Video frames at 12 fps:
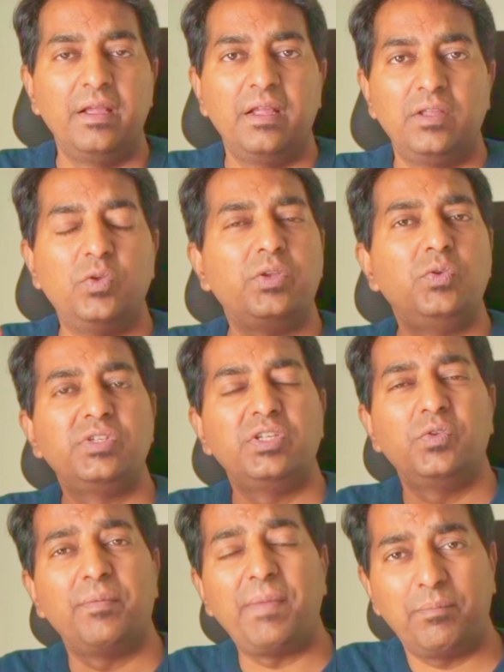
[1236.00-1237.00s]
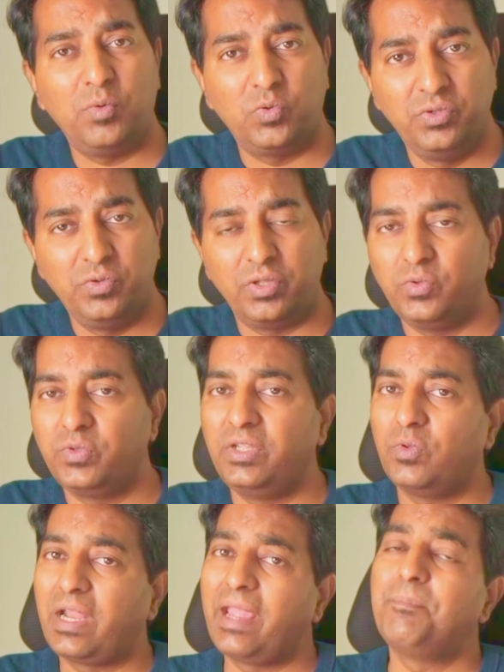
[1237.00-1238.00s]
you are using your MacBook, you are using
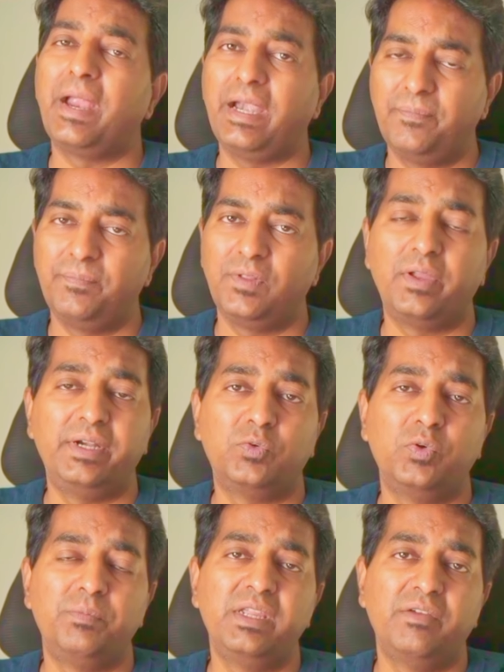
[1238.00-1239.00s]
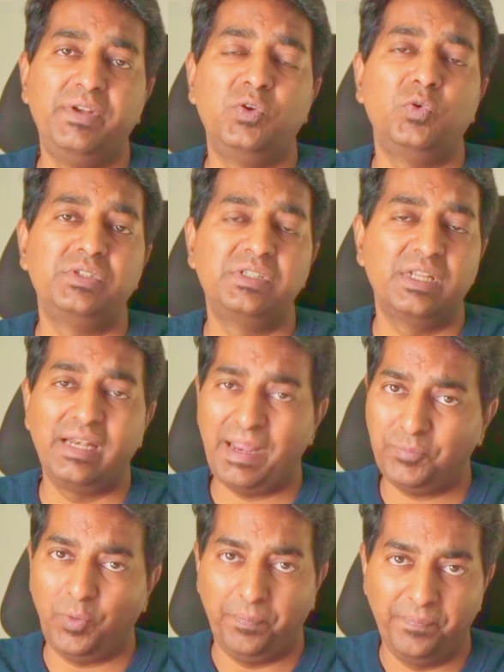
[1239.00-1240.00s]
your iPad, or it could be a Windows
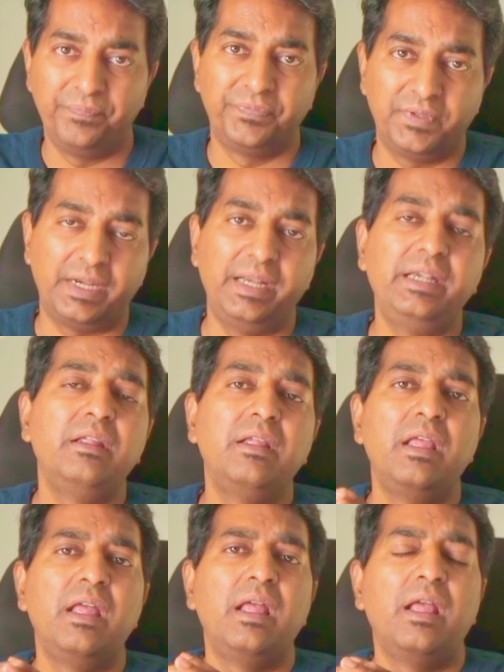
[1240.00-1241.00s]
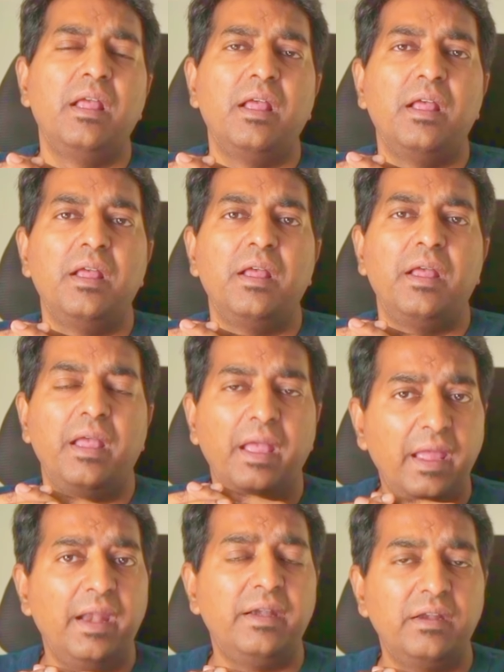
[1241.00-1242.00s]
laptop, right?
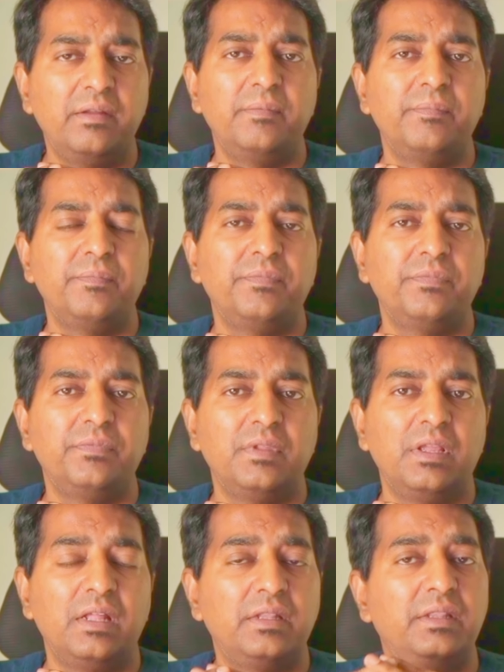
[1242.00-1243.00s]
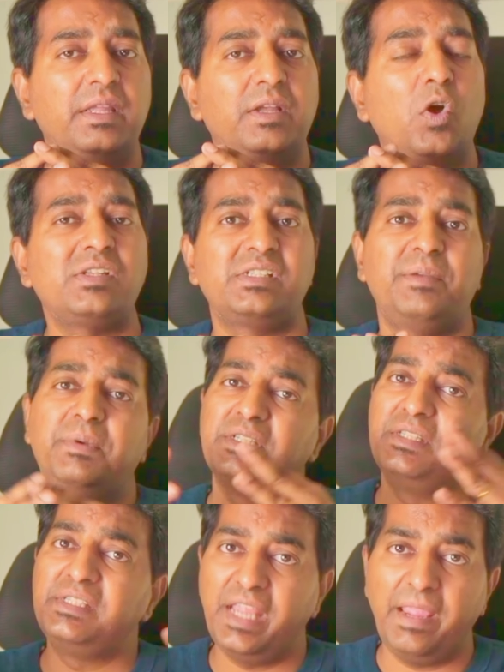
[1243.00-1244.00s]
And the concept is
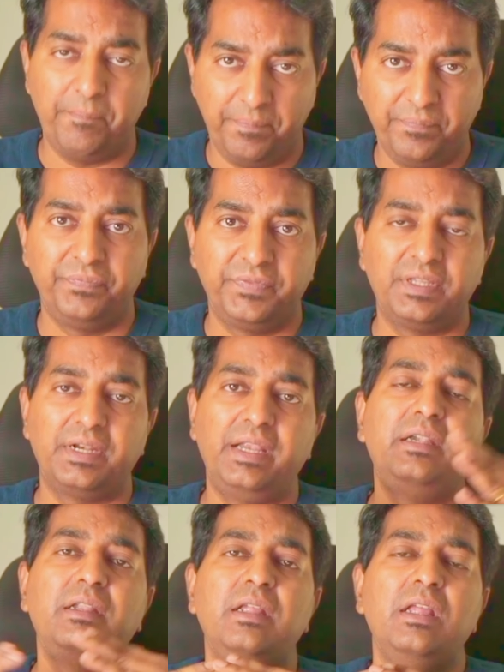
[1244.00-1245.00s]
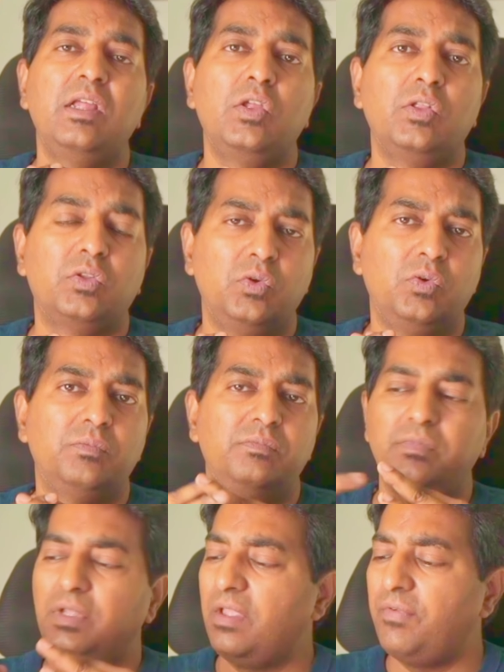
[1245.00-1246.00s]
the same, right? So
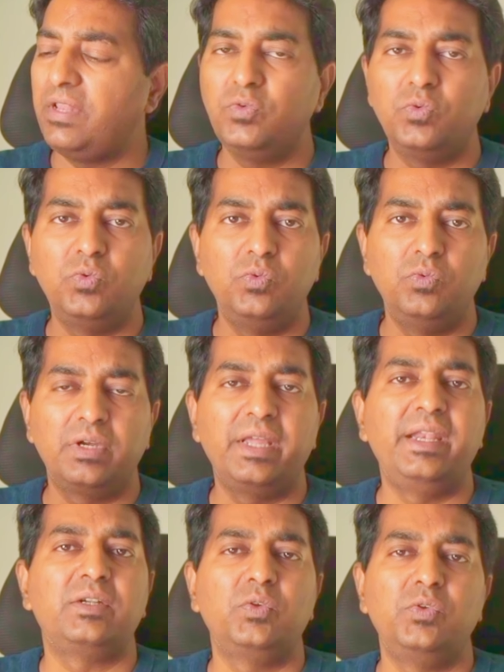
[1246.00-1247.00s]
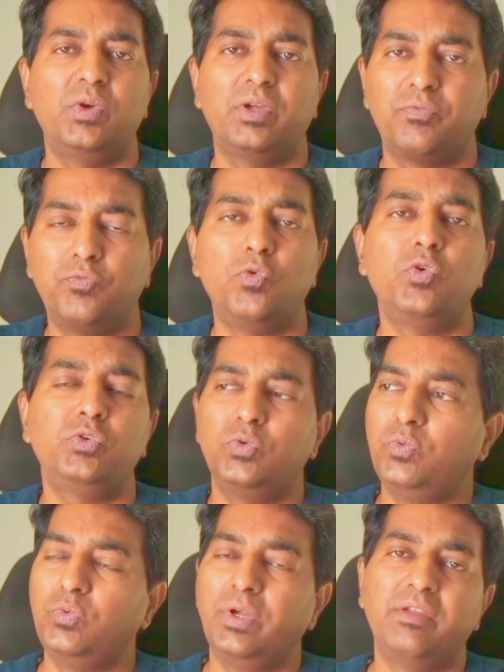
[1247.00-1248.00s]
when you connect to your phone
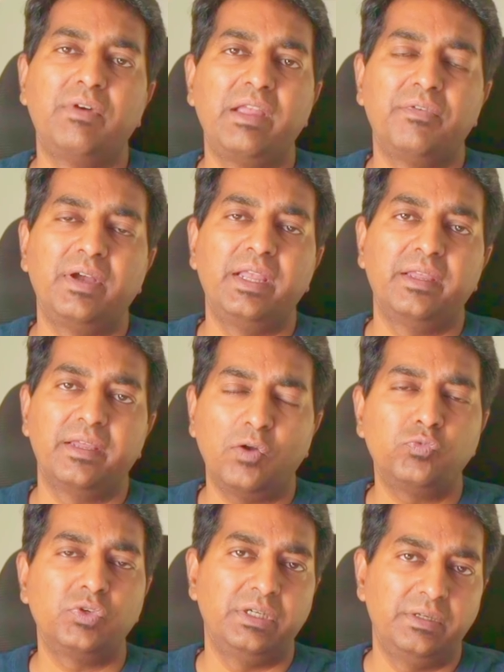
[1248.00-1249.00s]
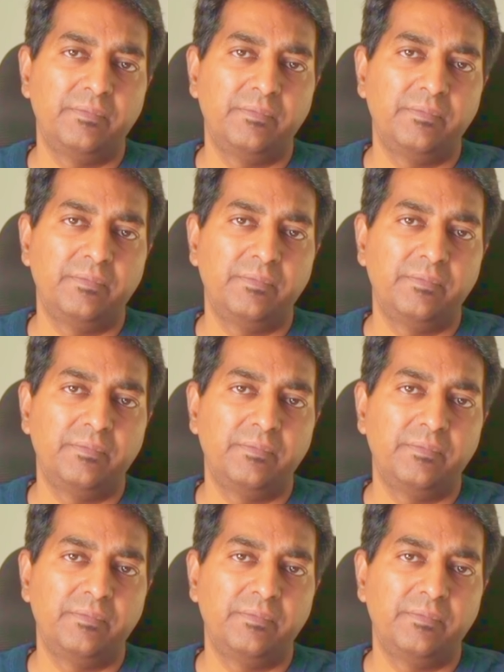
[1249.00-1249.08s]
to a Wi-Fi router,